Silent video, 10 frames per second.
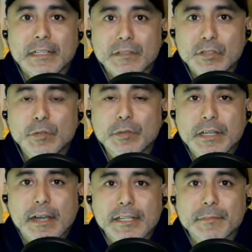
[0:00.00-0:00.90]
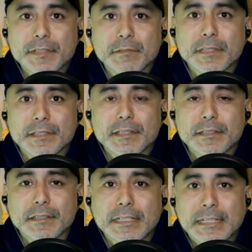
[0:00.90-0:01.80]
two economists with
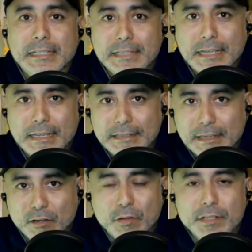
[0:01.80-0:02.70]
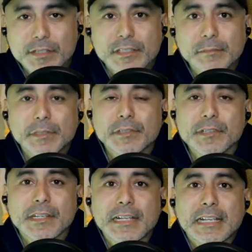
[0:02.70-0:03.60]
us that crunch
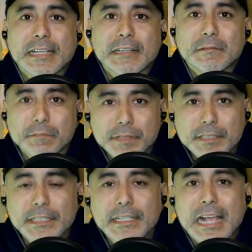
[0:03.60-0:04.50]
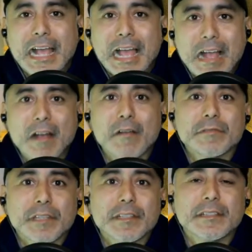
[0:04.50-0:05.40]
numbers and really, how
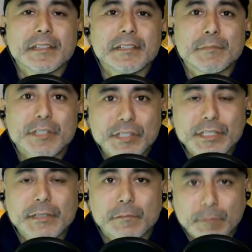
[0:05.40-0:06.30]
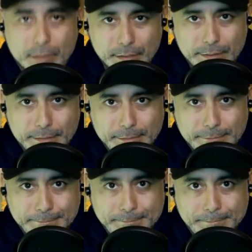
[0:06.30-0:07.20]
does this machine work?
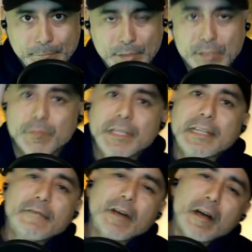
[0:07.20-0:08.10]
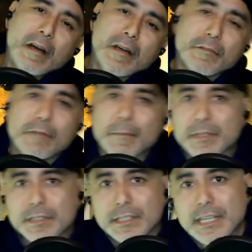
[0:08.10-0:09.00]
Because we can have all the
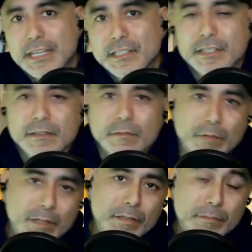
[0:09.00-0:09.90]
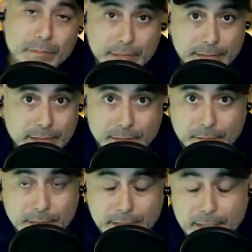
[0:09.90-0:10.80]
representation in the world, which I think it's
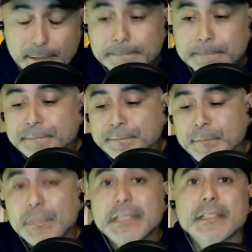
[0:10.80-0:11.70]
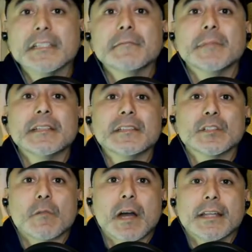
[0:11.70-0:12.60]
already there, but it doesn't mean
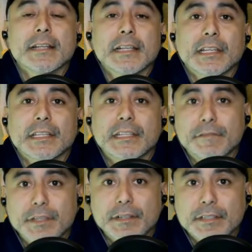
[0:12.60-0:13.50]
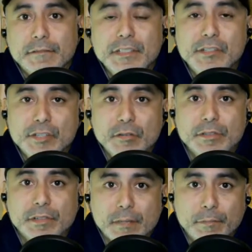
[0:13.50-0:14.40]
squat if these shows
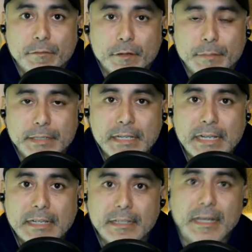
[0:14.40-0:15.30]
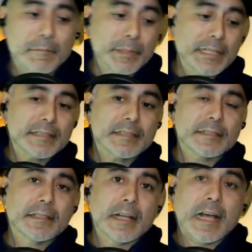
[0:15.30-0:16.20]
are not performing. God
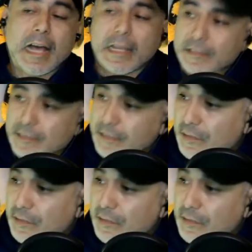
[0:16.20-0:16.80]
bless. I'll see you